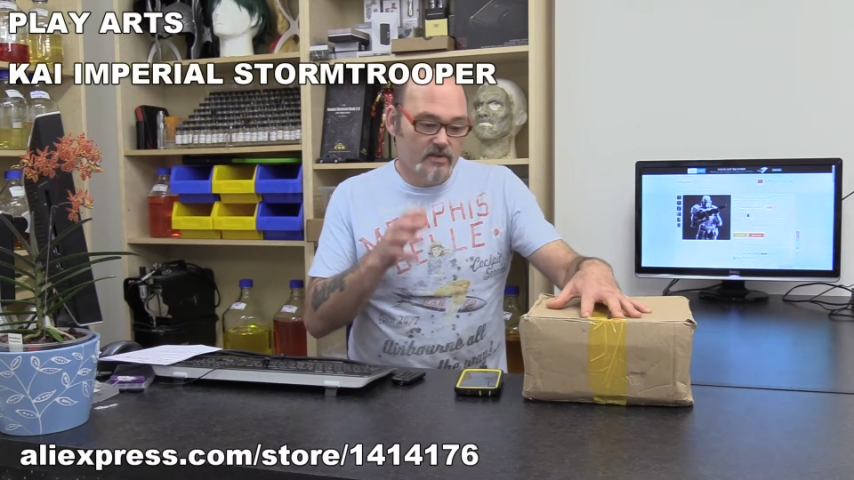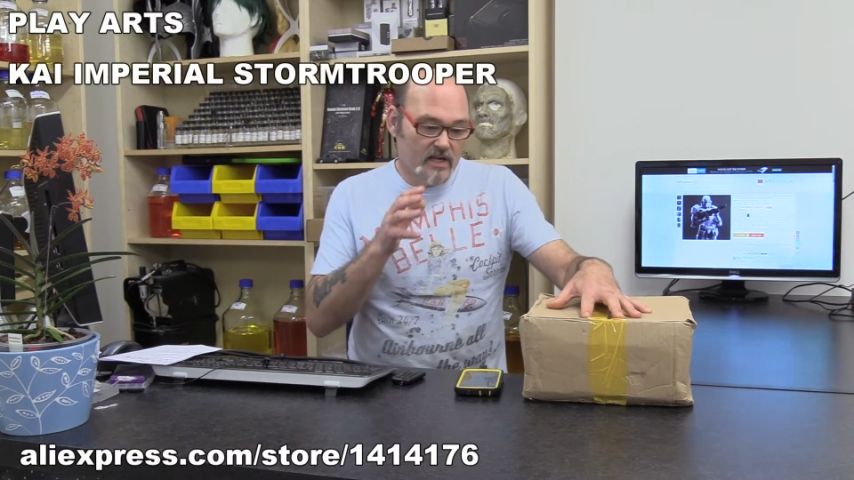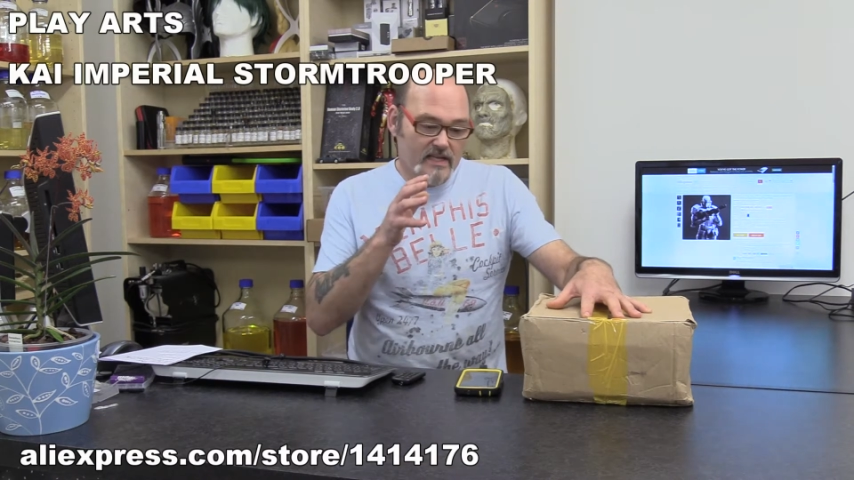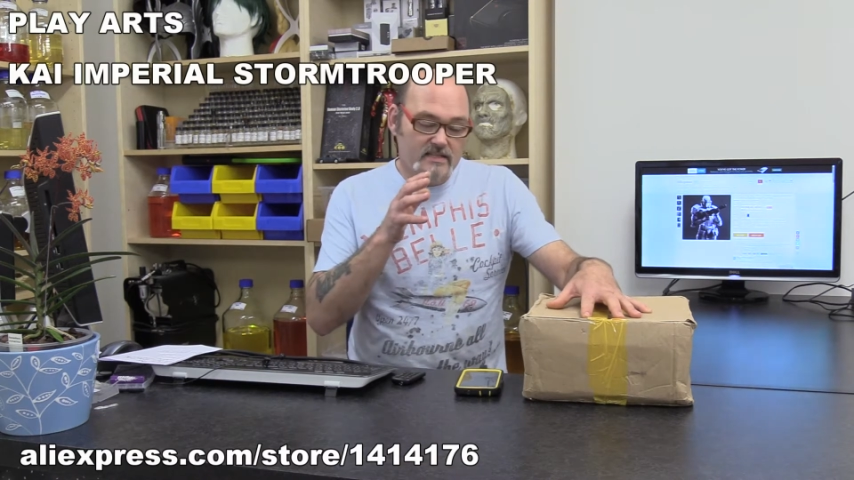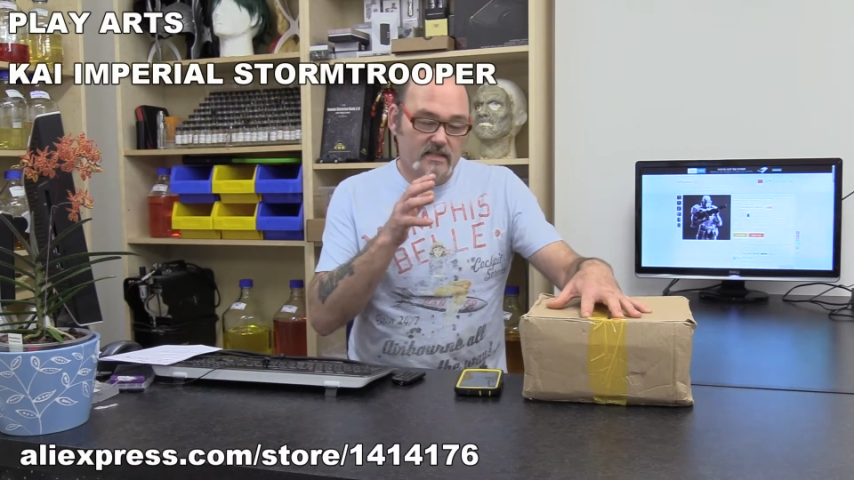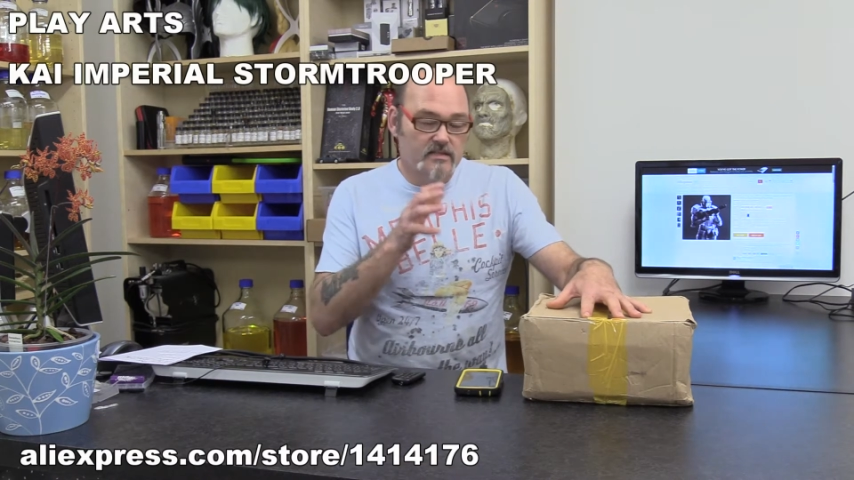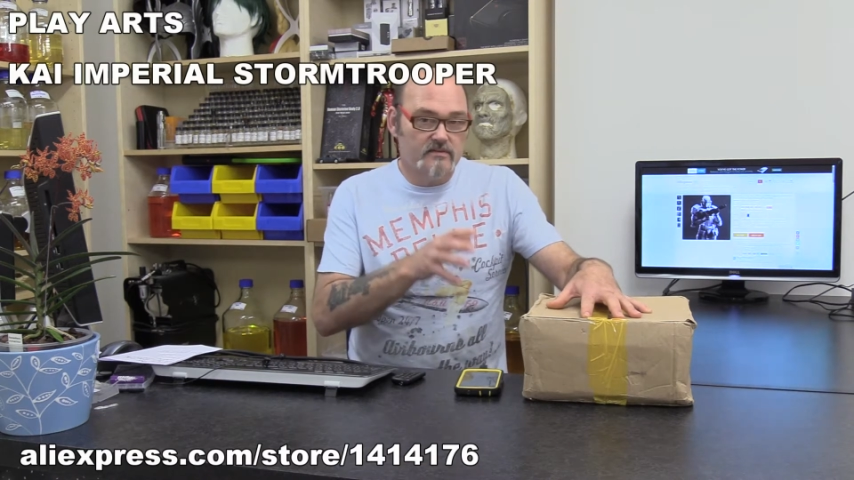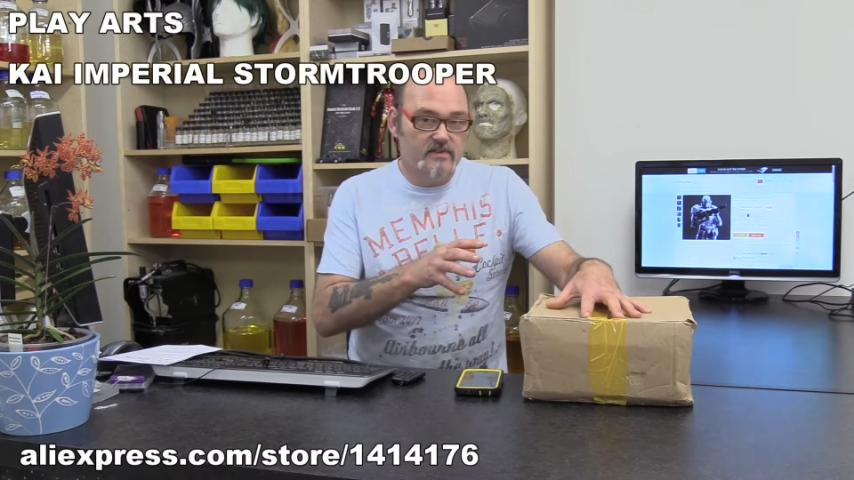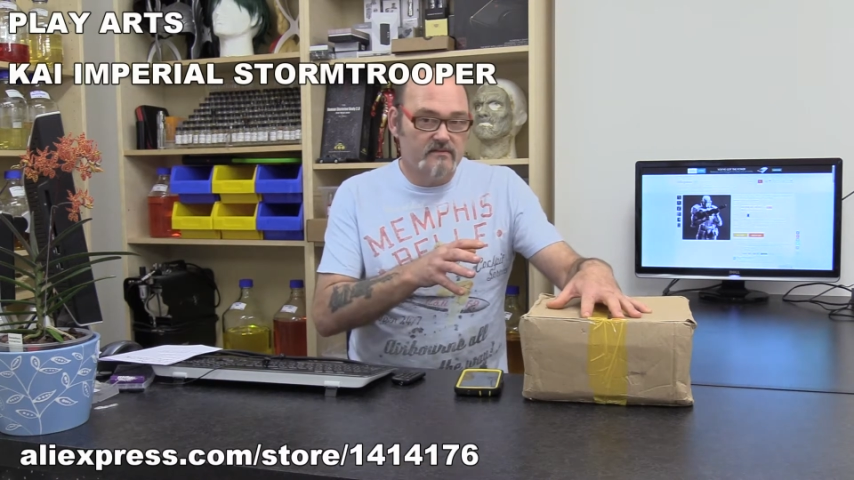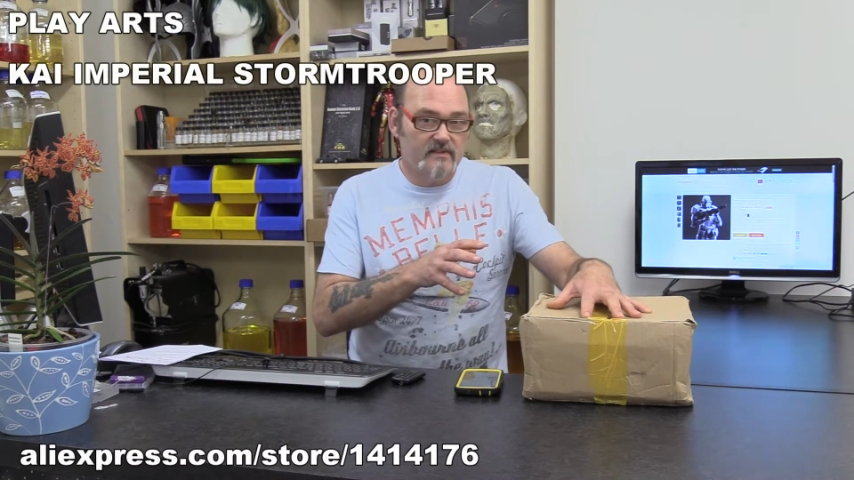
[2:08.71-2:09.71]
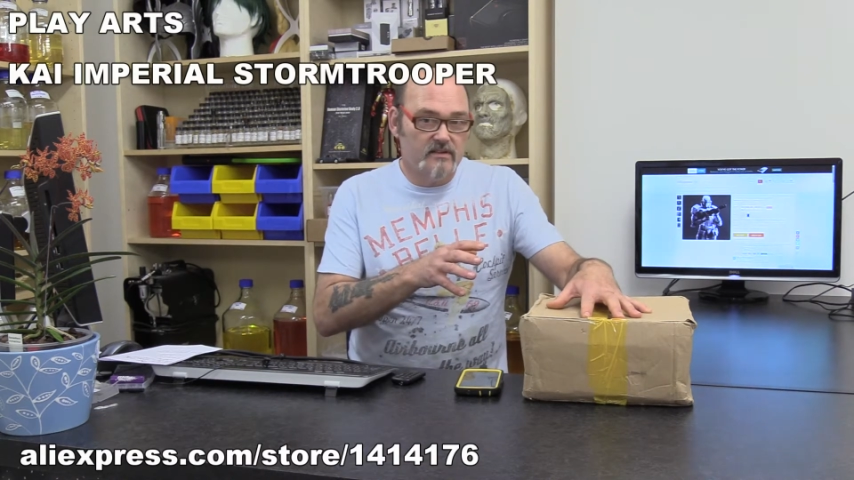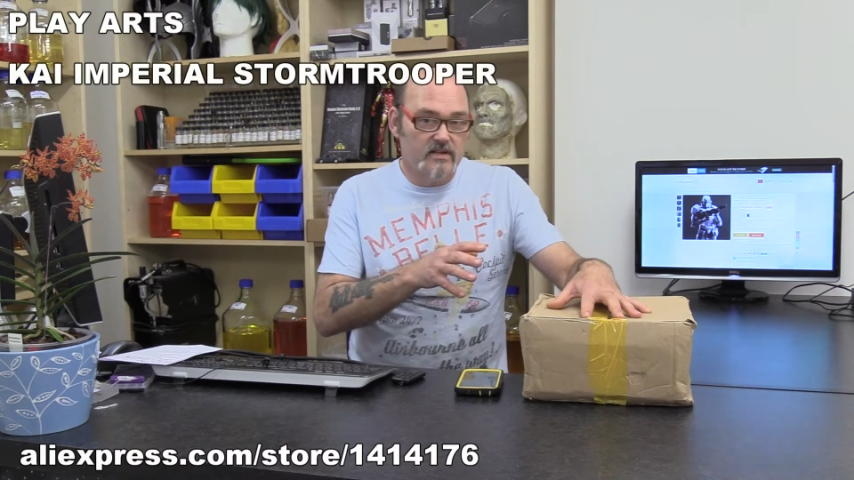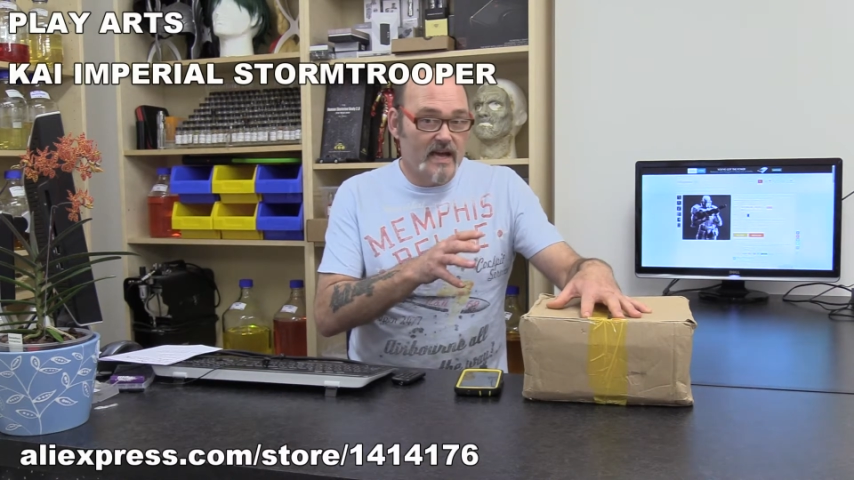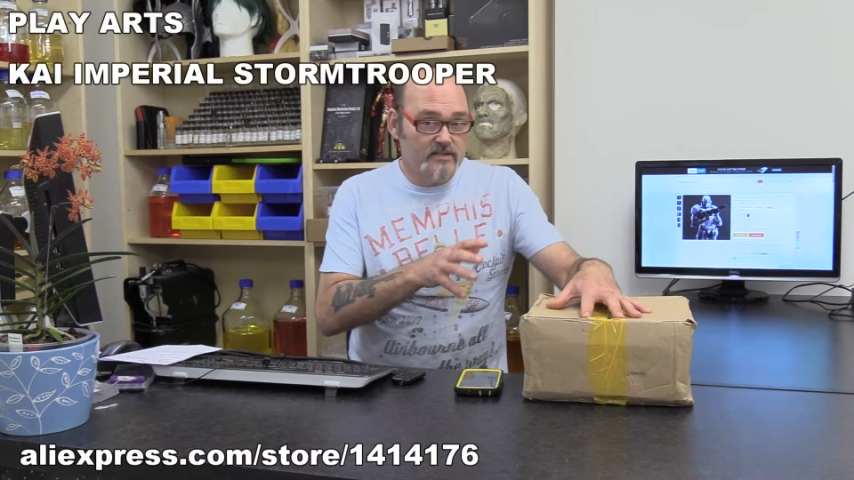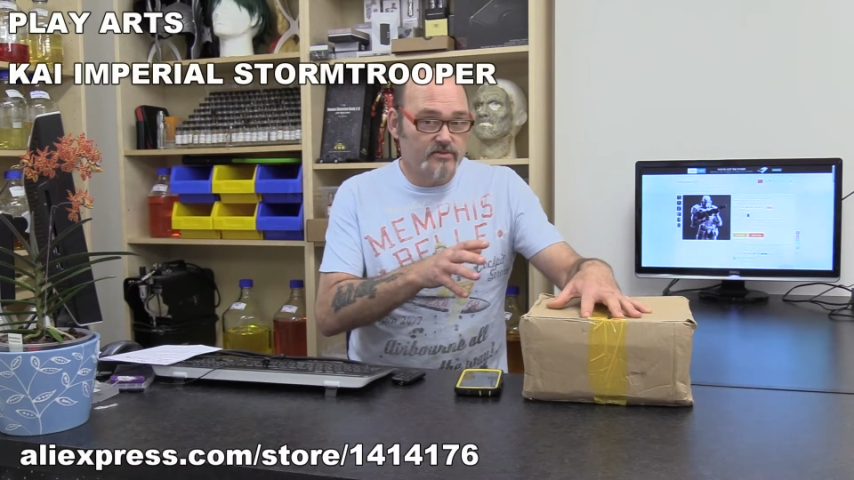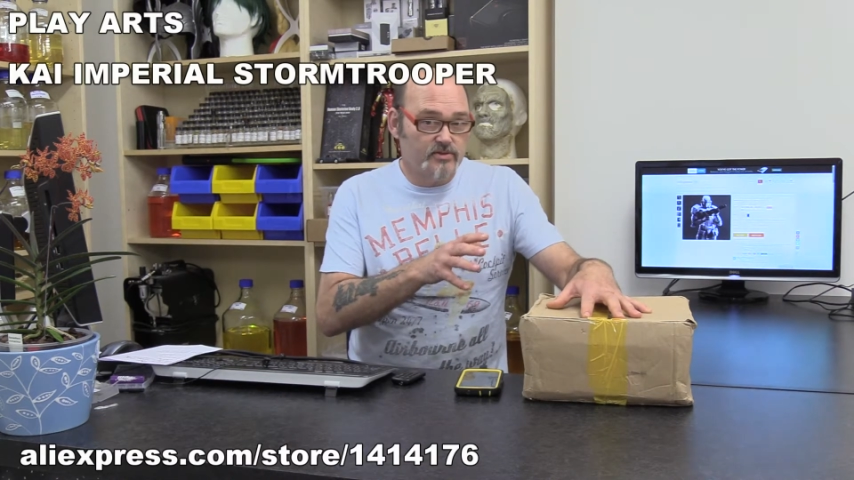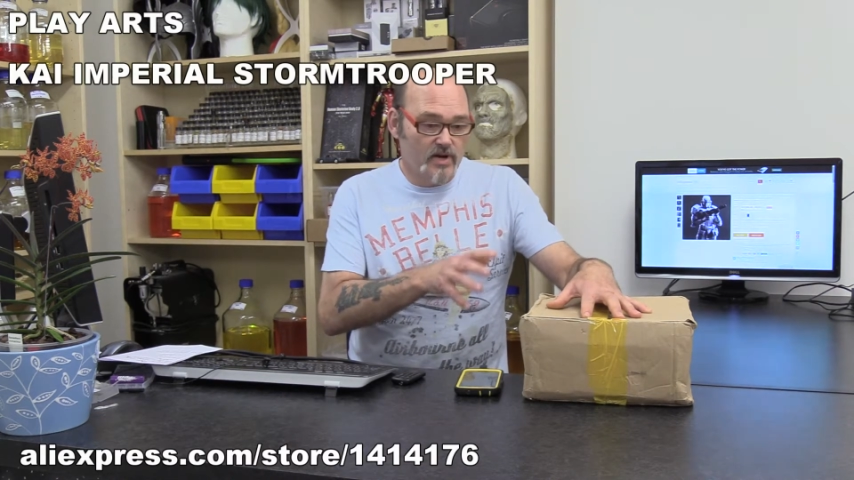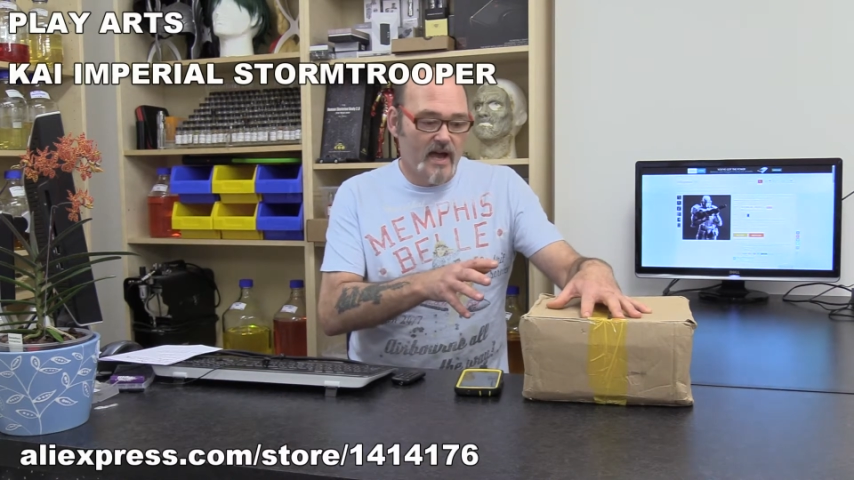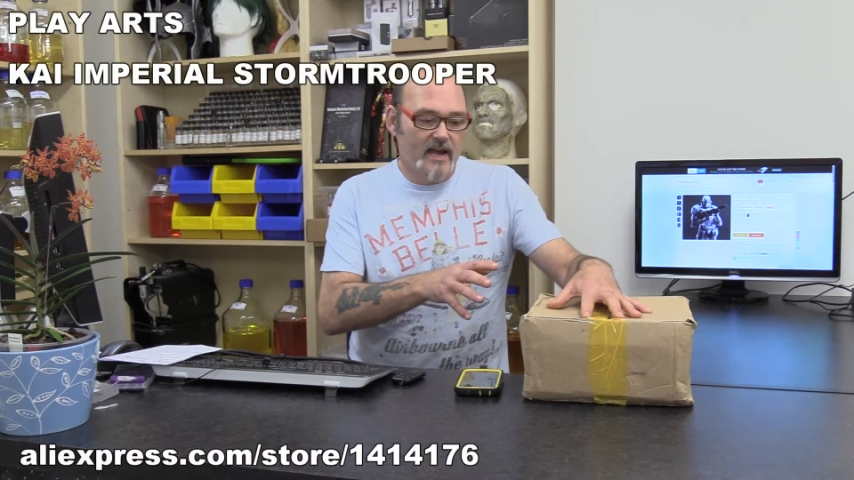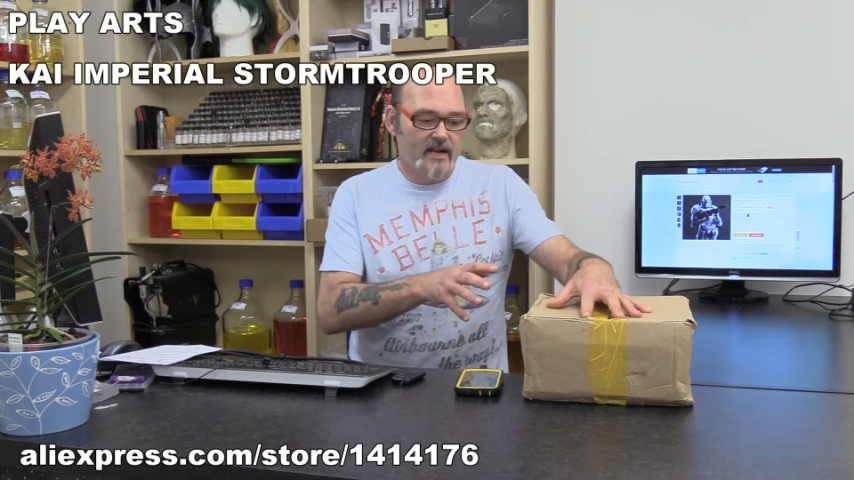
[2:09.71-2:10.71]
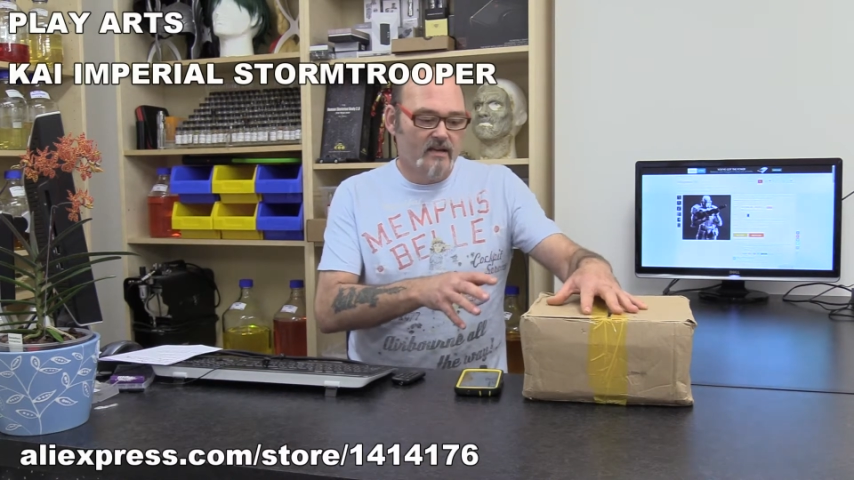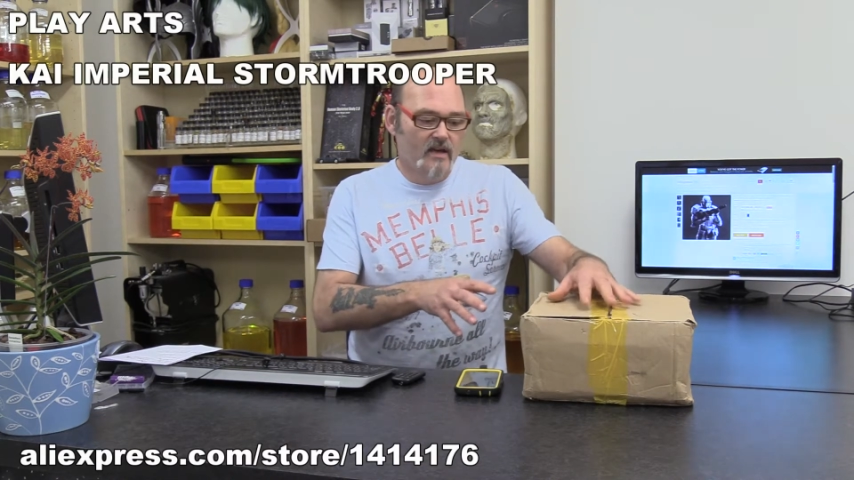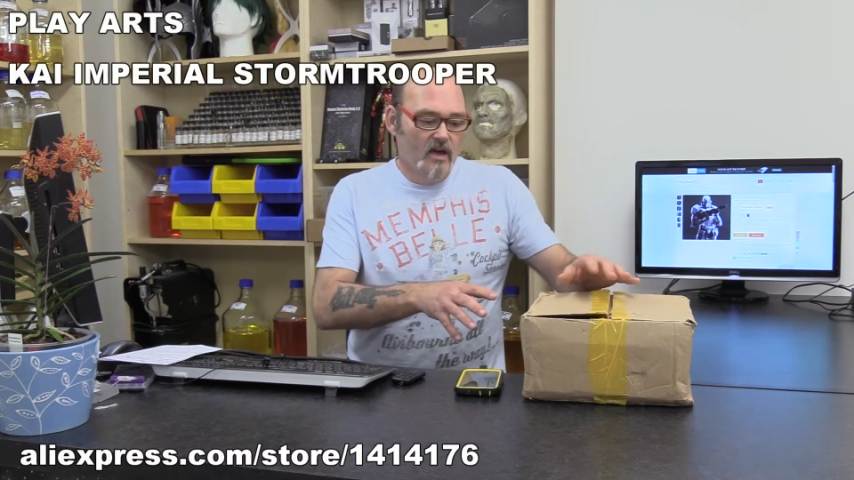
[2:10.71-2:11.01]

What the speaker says: At least this vendor has tried,